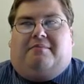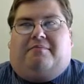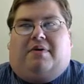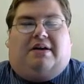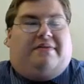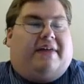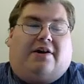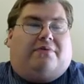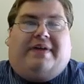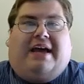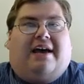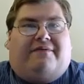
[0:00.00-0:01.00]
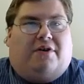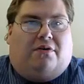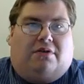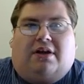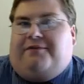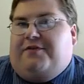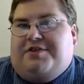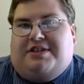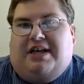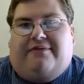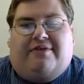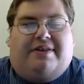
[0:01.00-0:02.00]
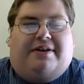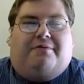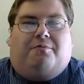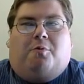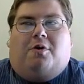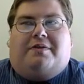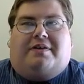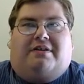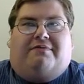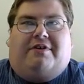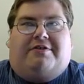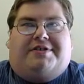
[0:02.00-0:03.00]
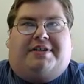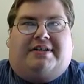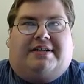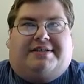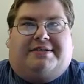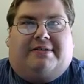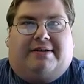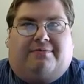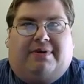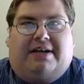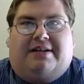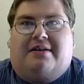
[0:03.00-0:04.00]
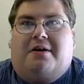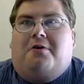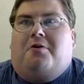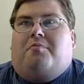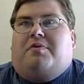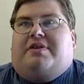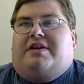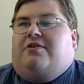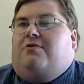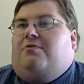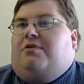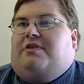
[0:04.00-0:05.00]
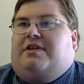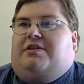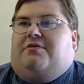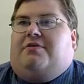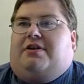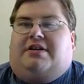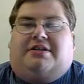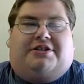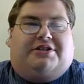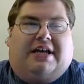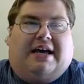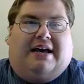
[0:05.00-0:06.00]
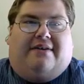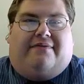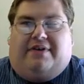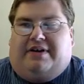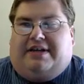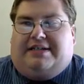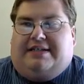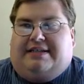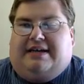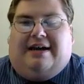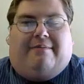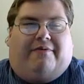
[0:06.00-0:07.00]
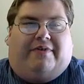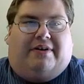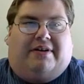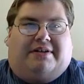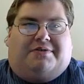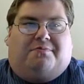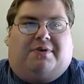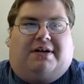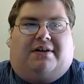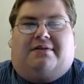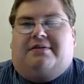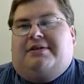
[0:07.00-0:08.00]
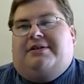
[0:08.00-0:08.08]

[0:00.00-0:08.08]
But they have no love for slavery. They don't want the Confederacy to necessarily win, but they don't want the Union to just have an easy time of it as well.